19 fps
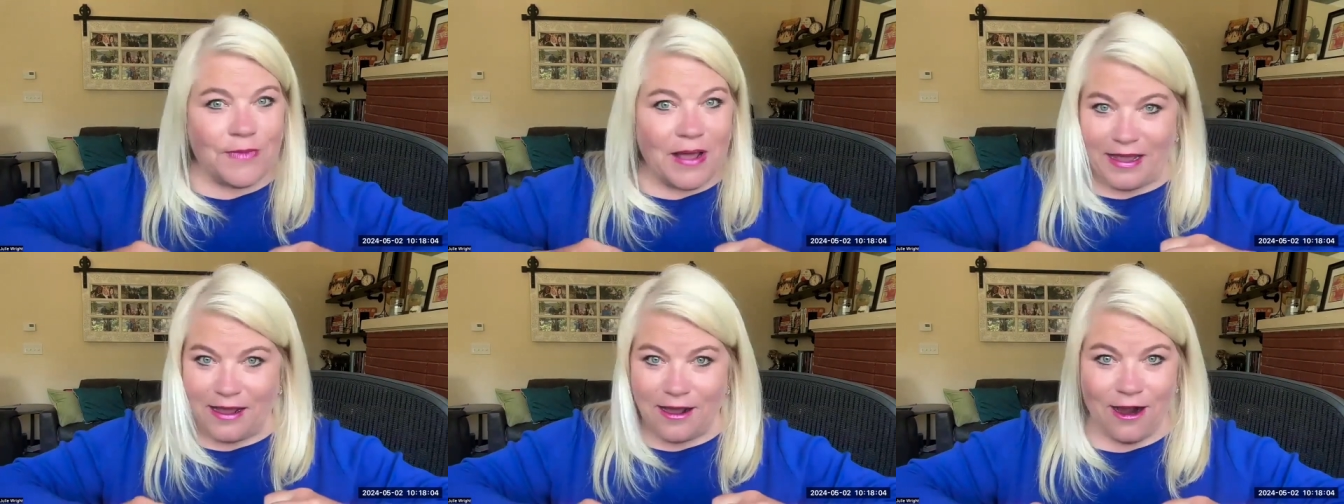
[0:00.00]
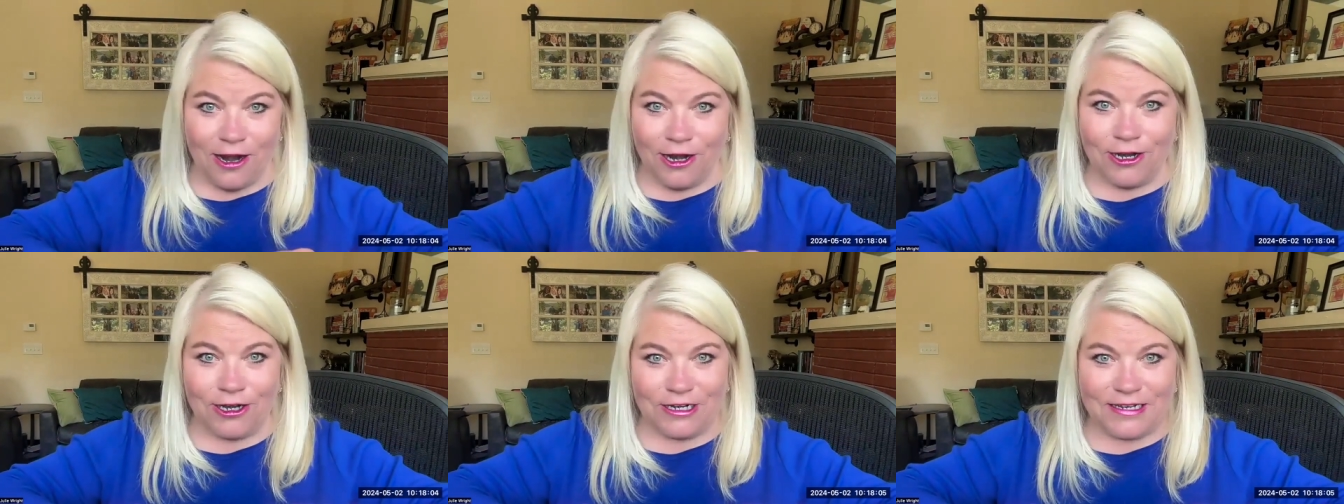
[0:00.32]
my
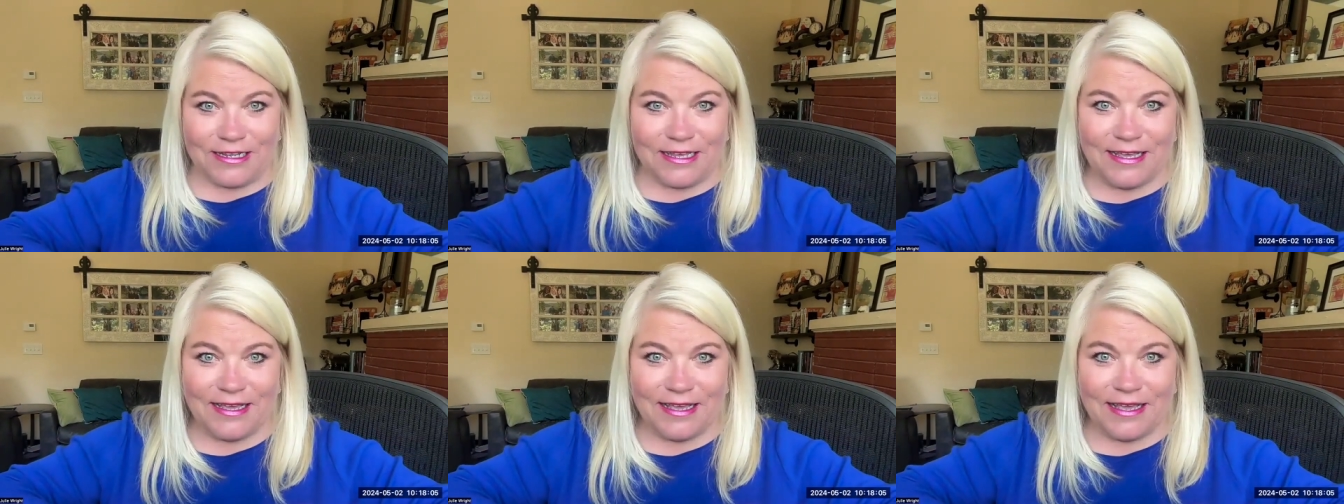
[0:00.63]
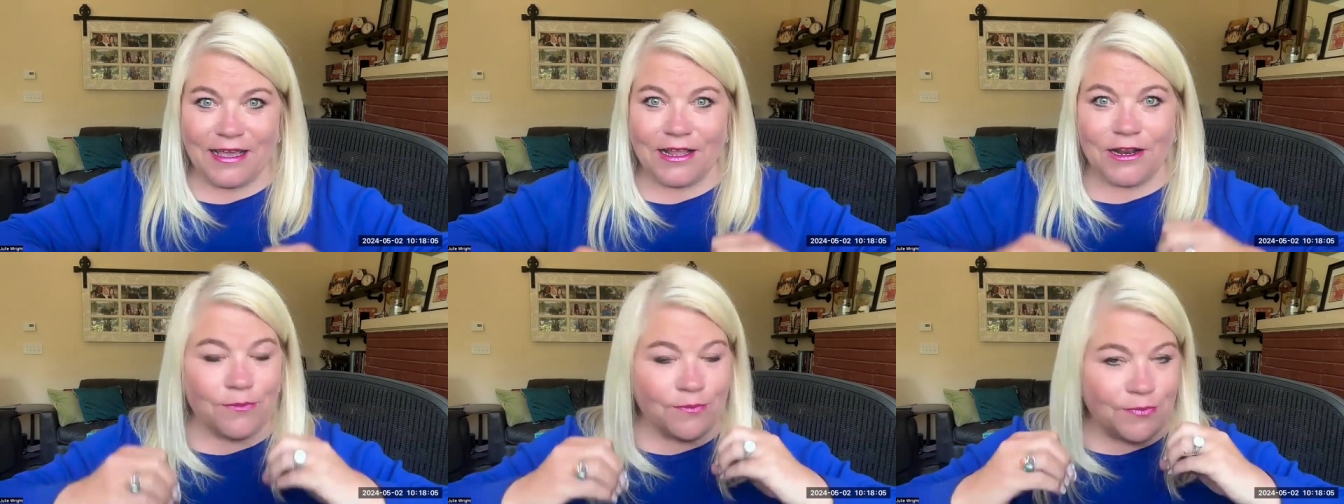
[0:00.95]
heart
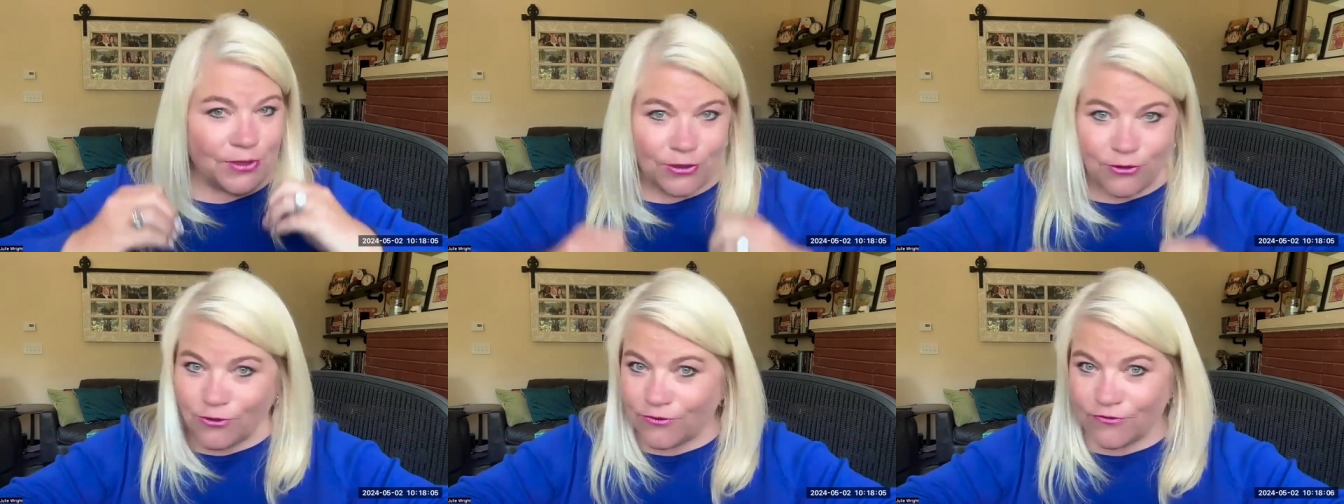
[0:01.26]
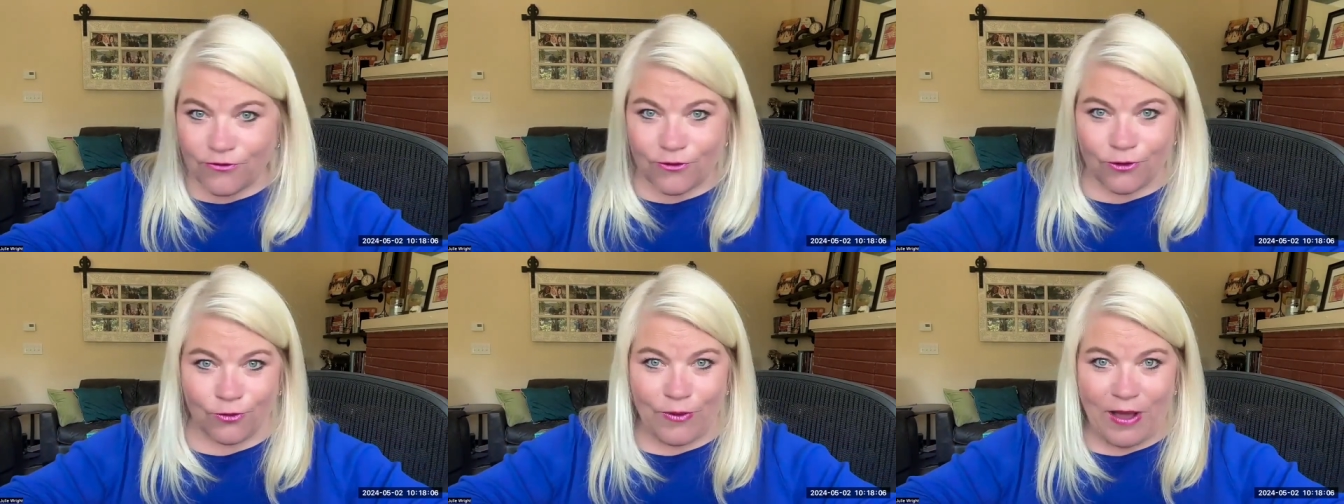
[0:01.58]
in a
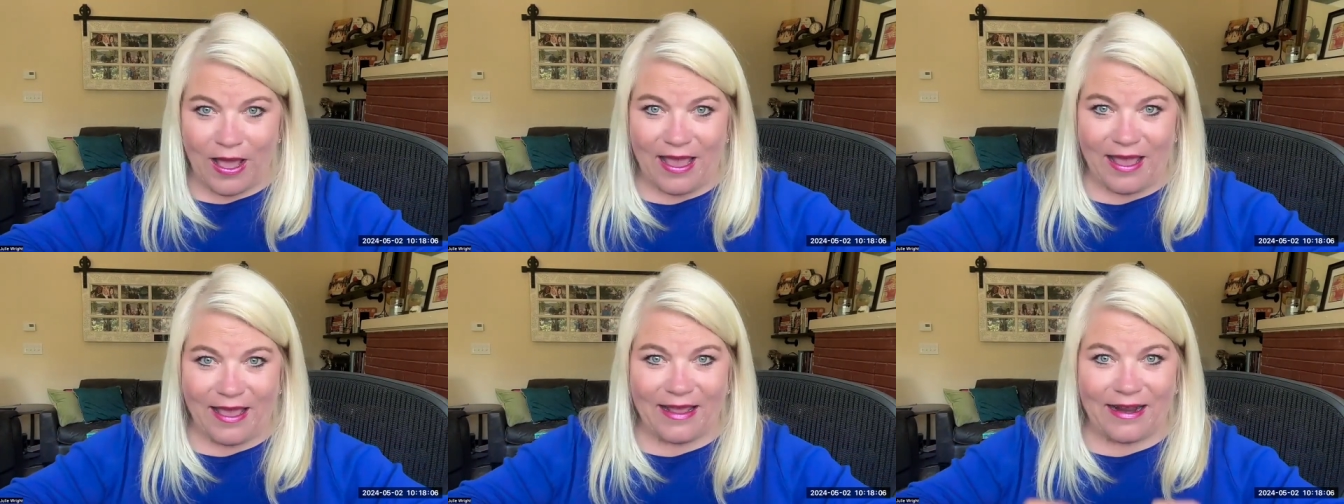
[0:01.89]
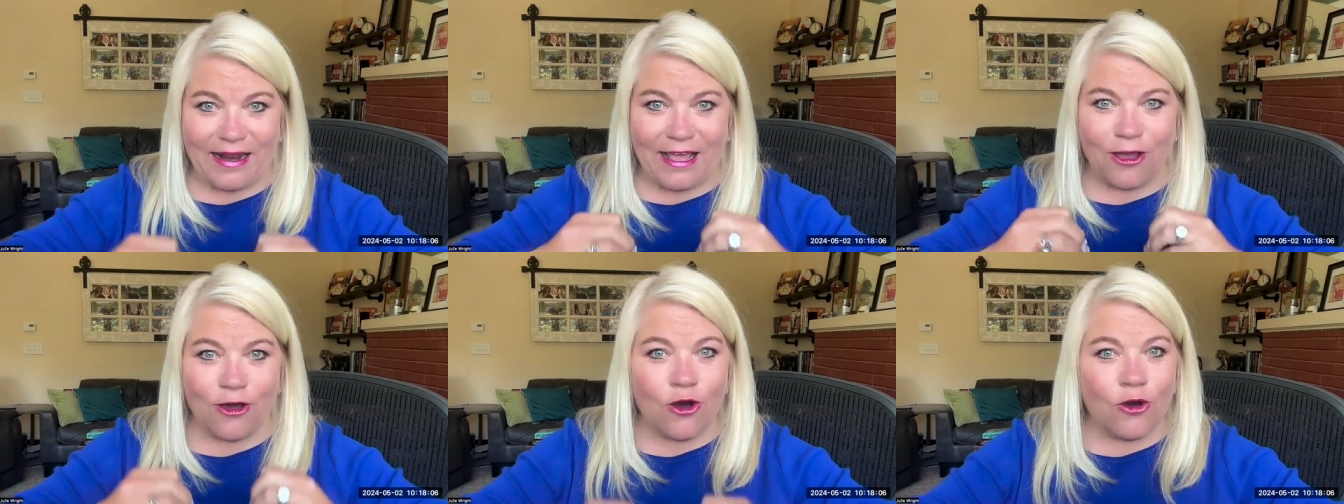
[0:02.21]
beautiful way.
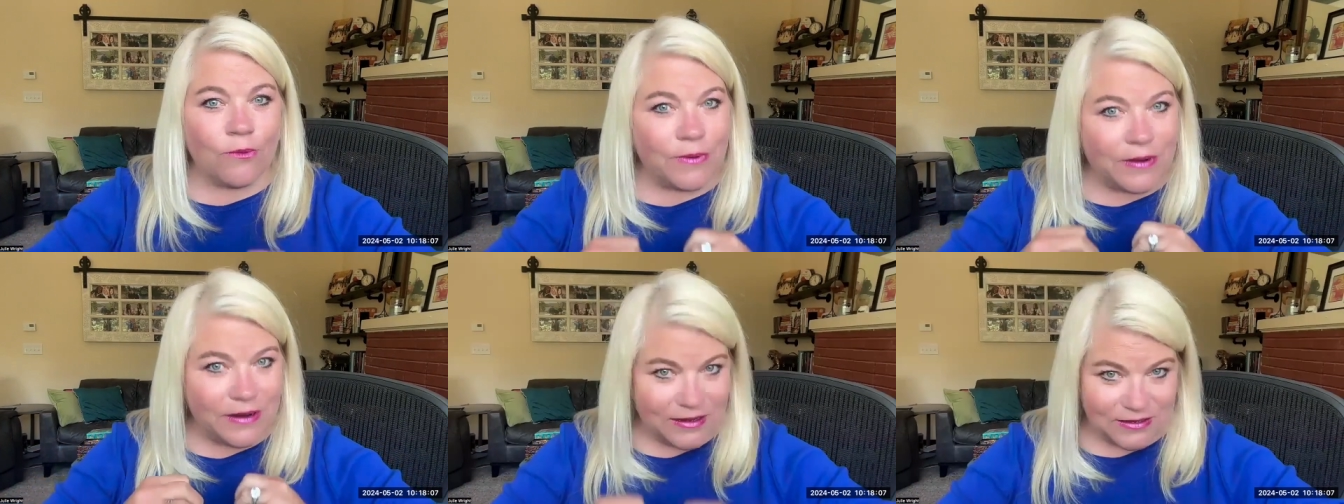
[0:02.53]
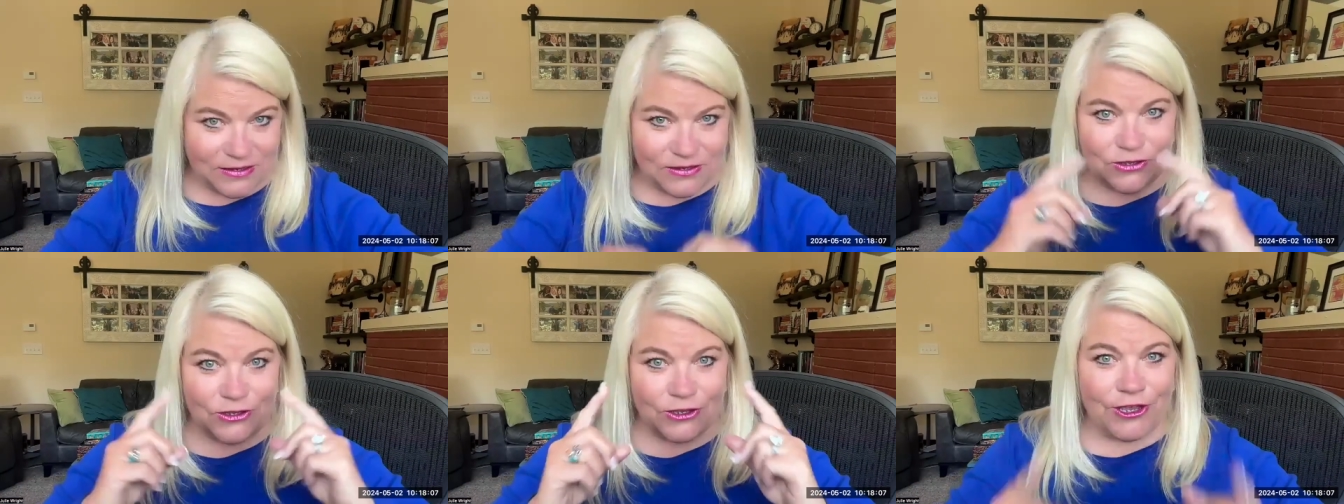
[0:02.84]
And I hope it
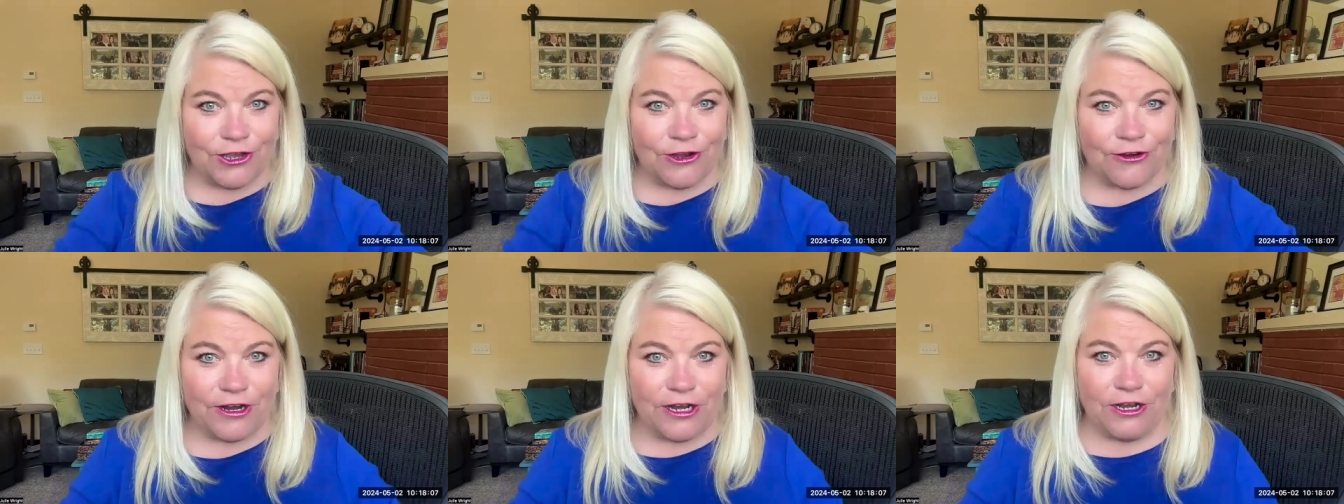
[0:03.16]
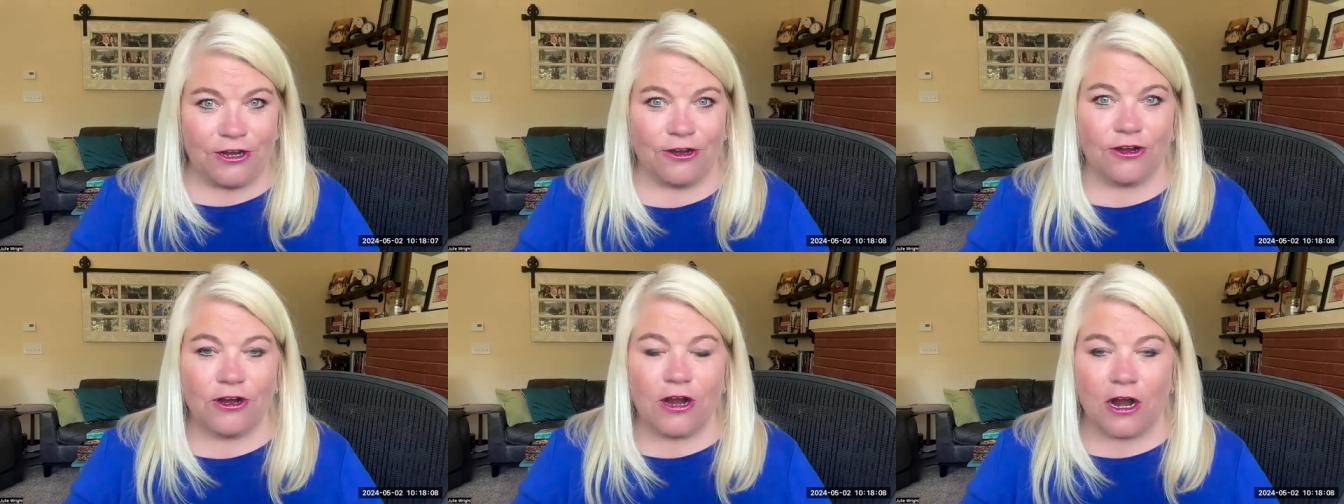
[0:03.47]
is
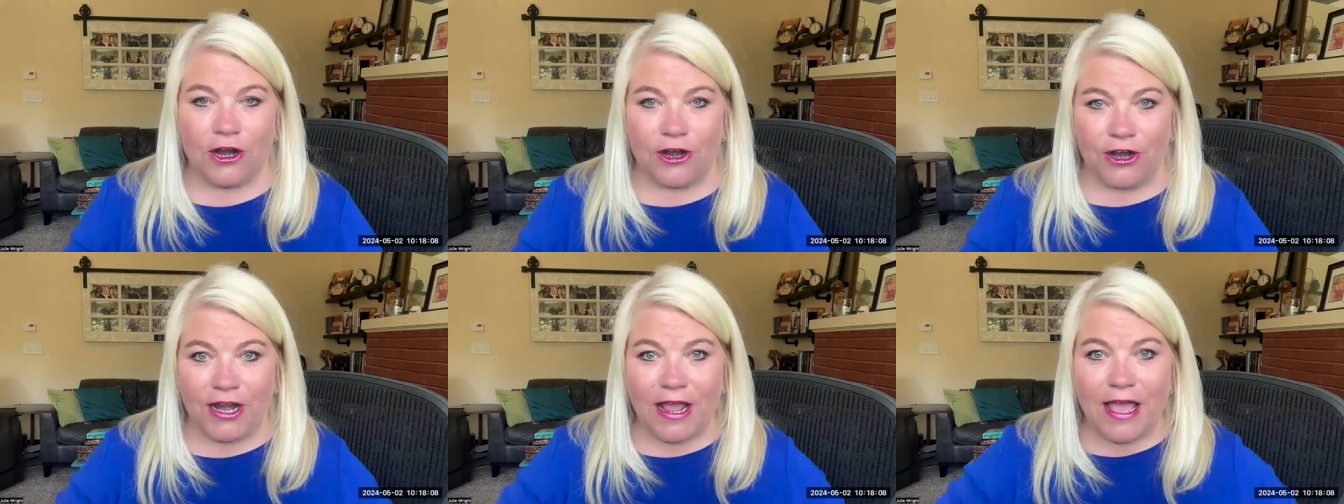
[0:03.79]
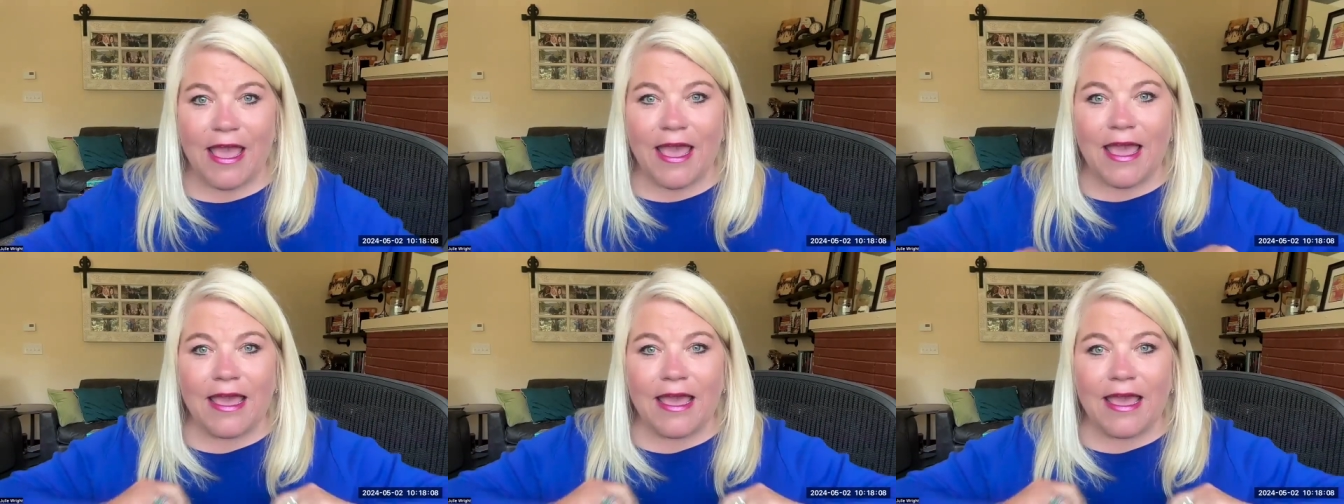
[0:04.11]
securing your heart.